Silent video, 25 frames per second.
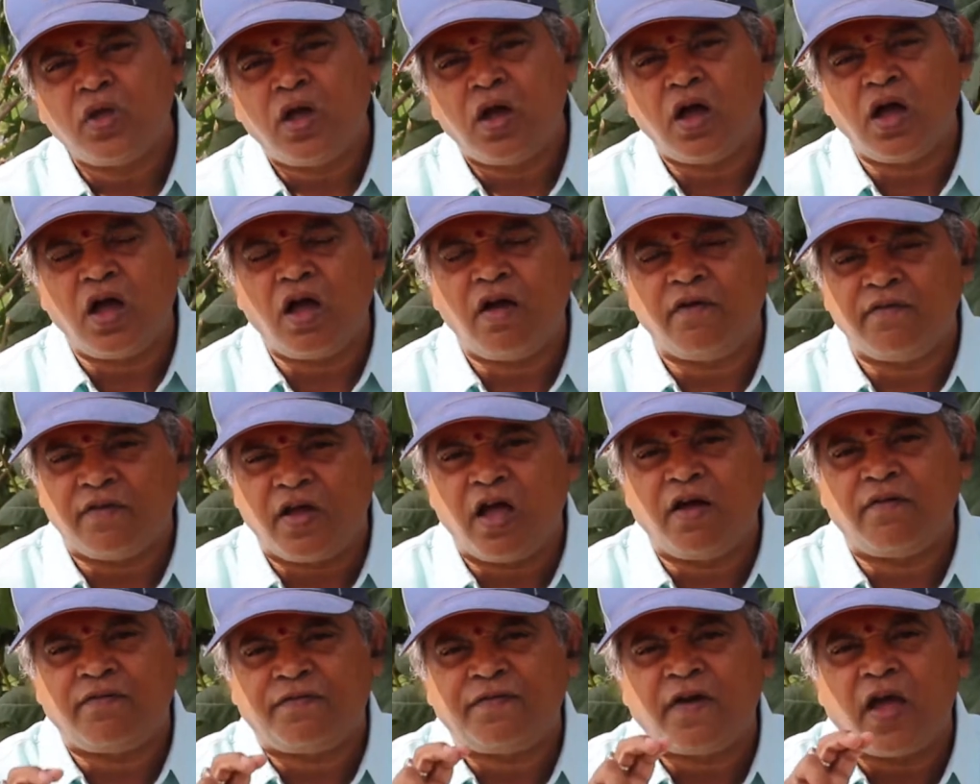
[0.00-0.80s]

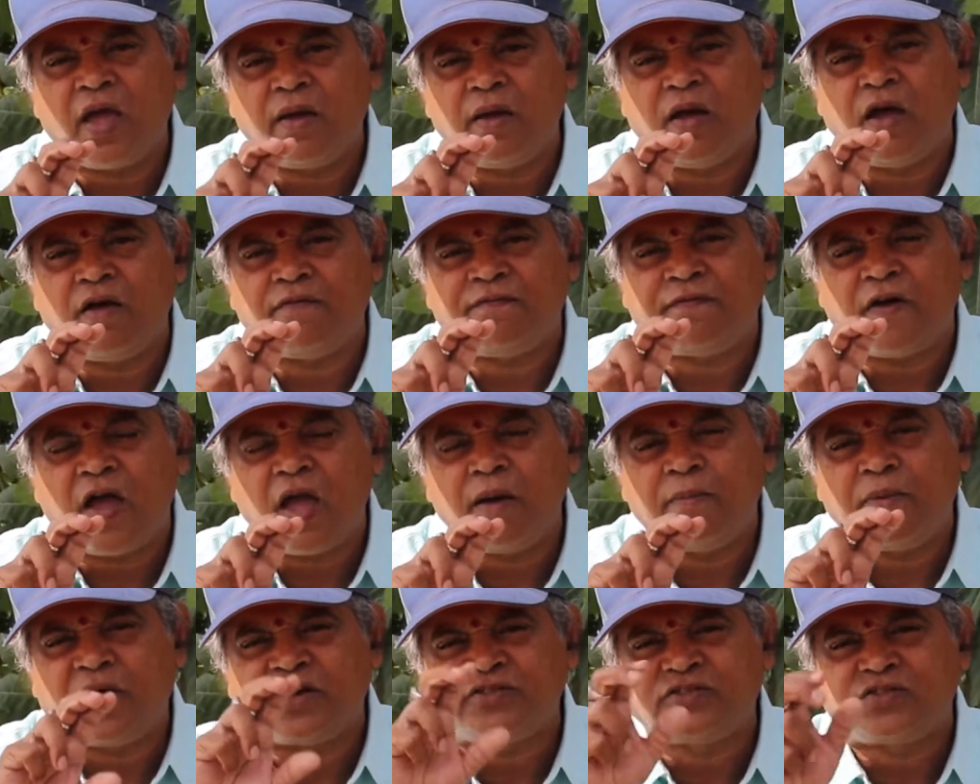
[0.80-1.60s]

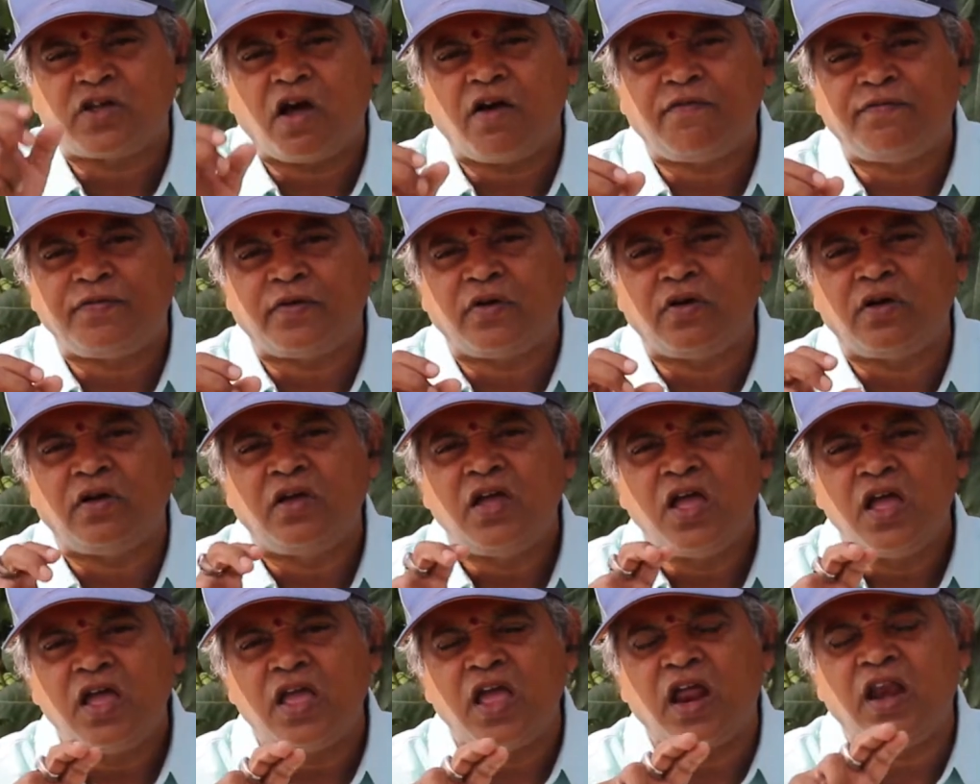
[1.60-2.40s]
Fibers of
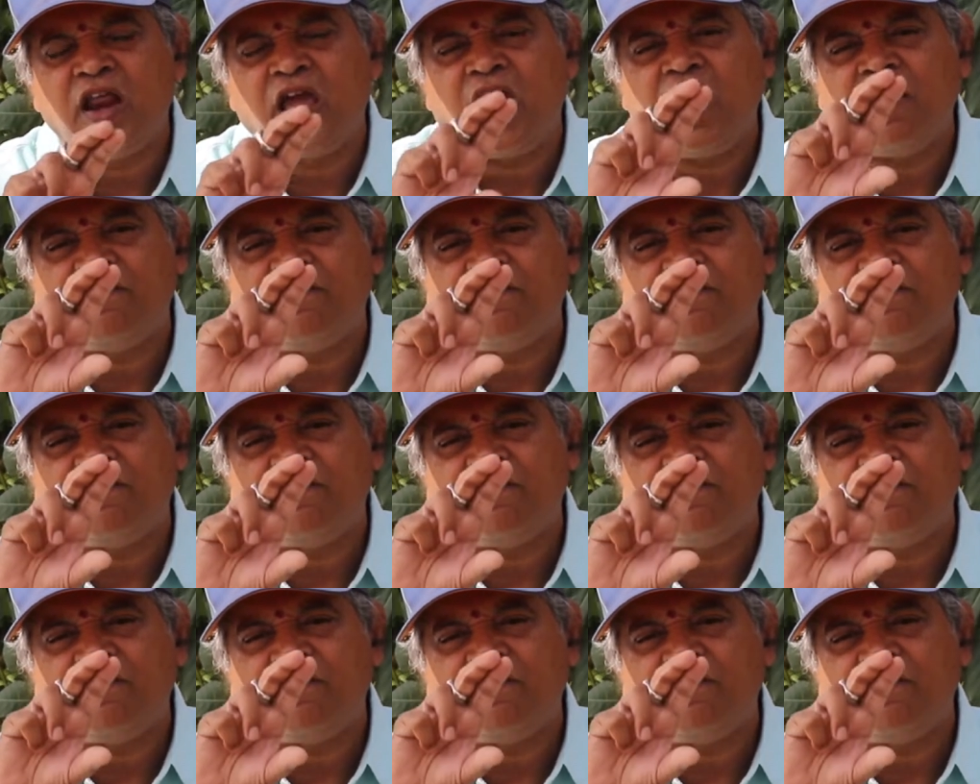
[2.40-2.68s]
any